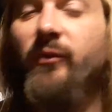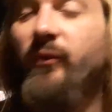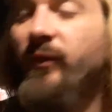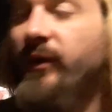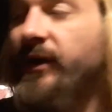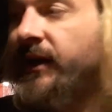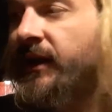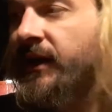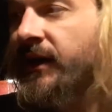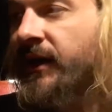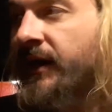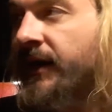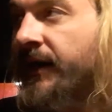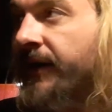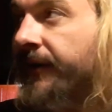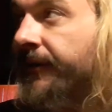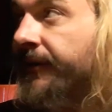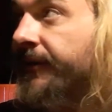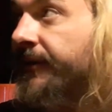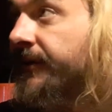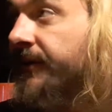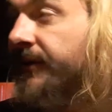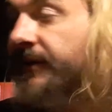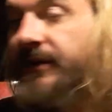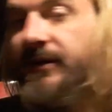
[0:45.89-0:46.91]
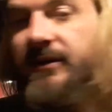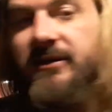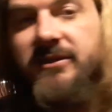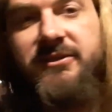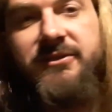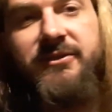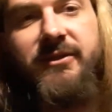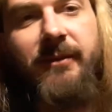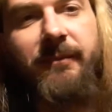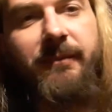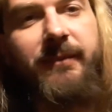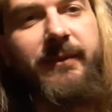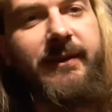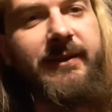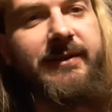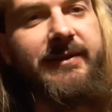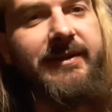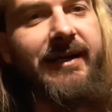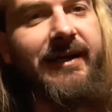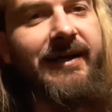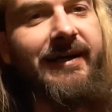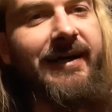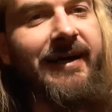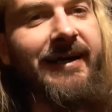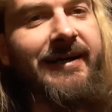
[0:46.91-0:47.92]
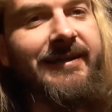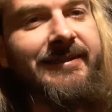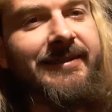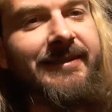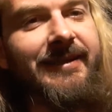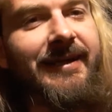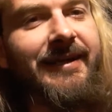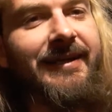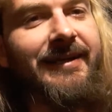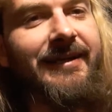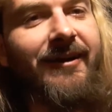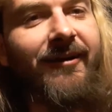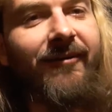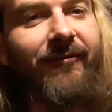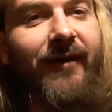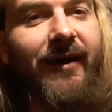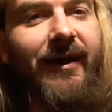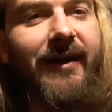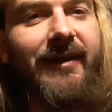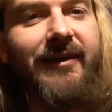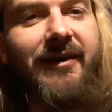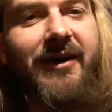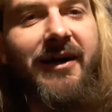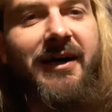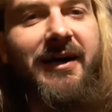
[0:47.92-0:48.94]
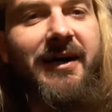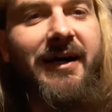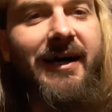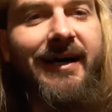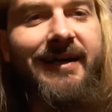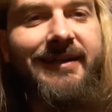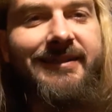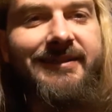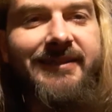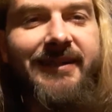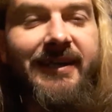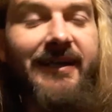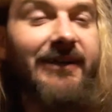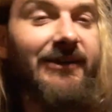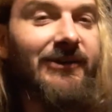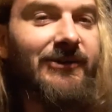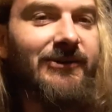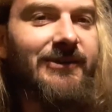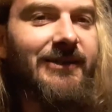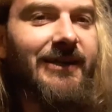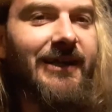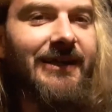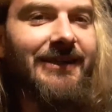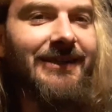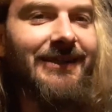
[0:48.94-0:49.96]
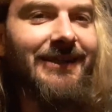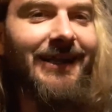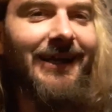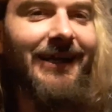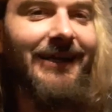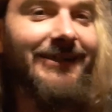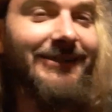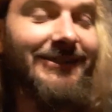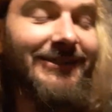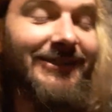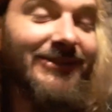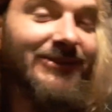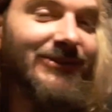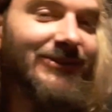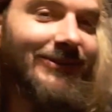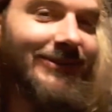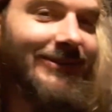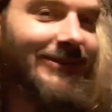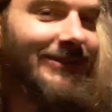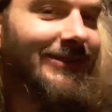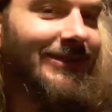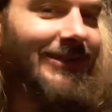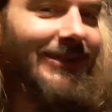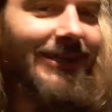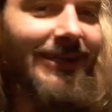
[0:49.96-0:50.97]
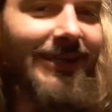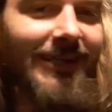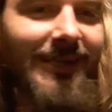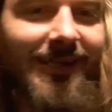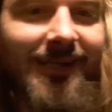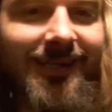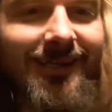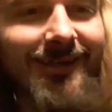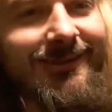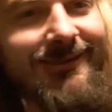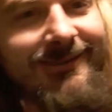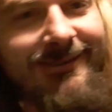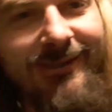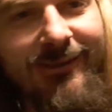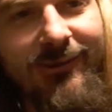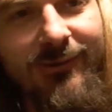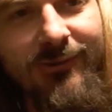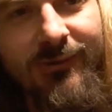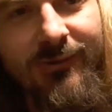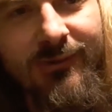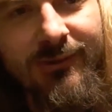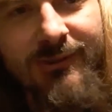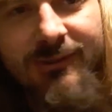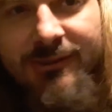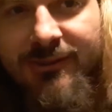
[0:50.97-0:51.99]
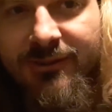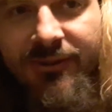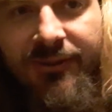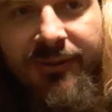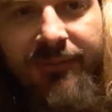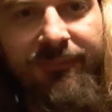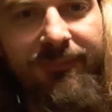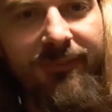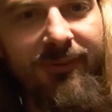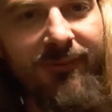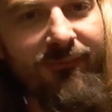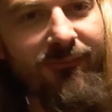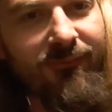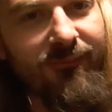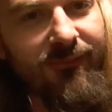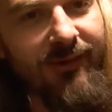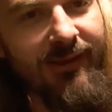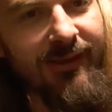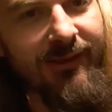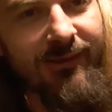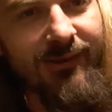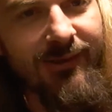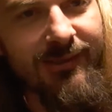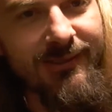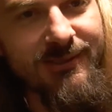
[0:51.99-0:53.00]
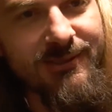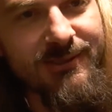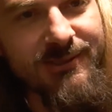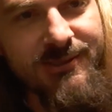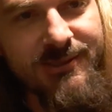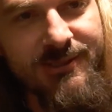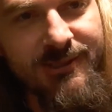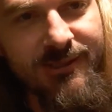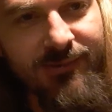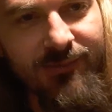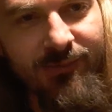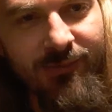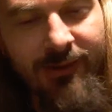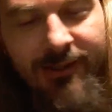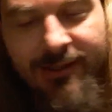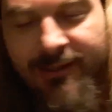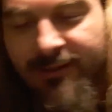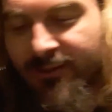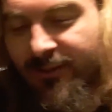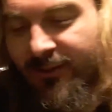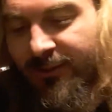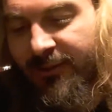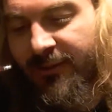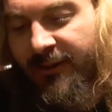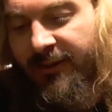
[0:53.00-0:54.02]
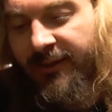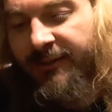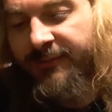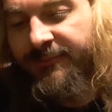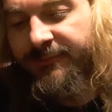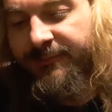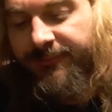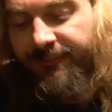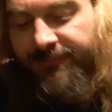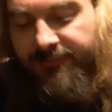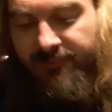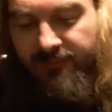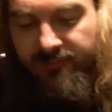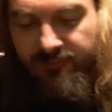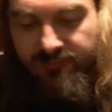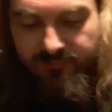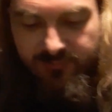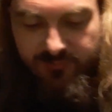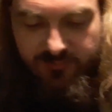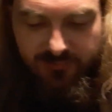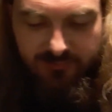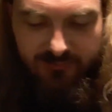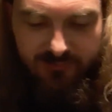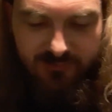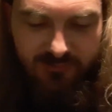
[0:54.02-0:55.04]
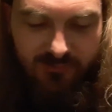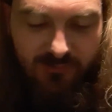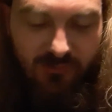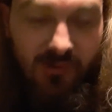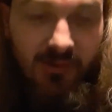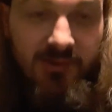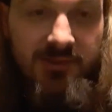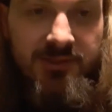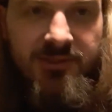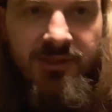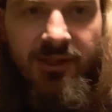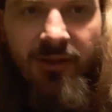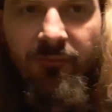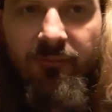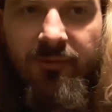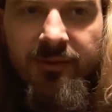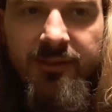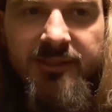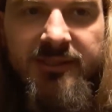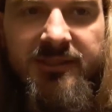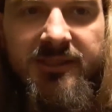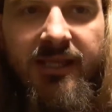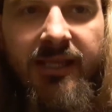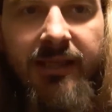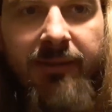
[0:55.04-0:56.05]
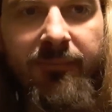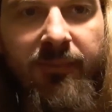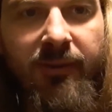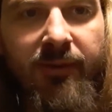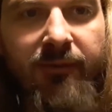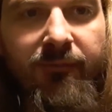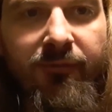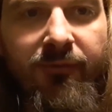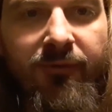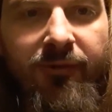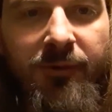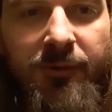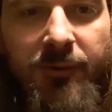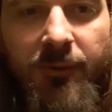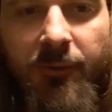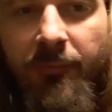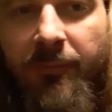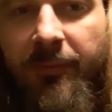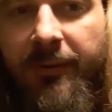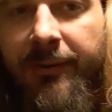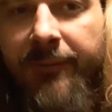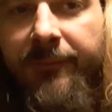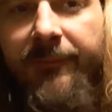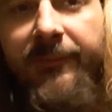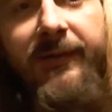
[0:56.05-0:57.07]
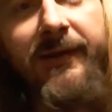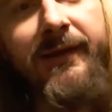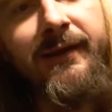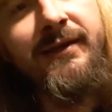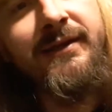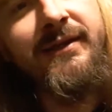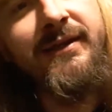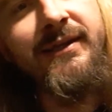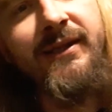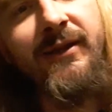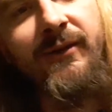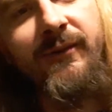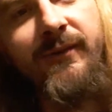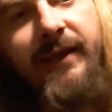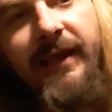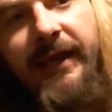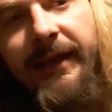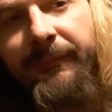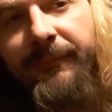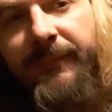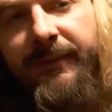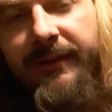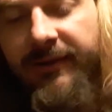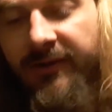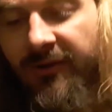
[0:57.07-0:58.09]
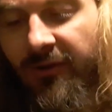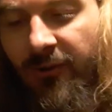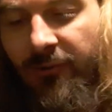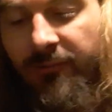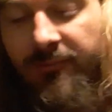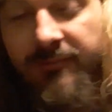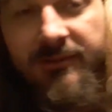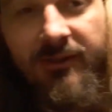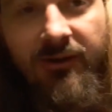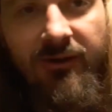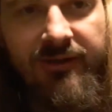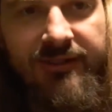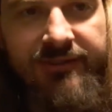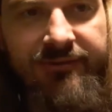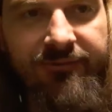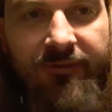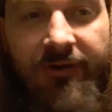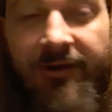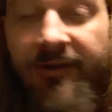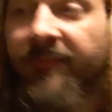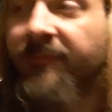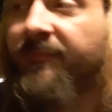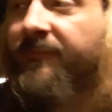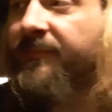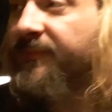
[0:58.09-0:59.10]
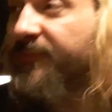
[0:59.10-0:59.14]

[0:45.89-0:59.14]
We uh, slept in the tent last night. It rained all last night. It was kind of nice. It was a little, it was cool to sleep and, and listen to the rain all night. So then we just came in for a little bit. You know, camping at home is always fun.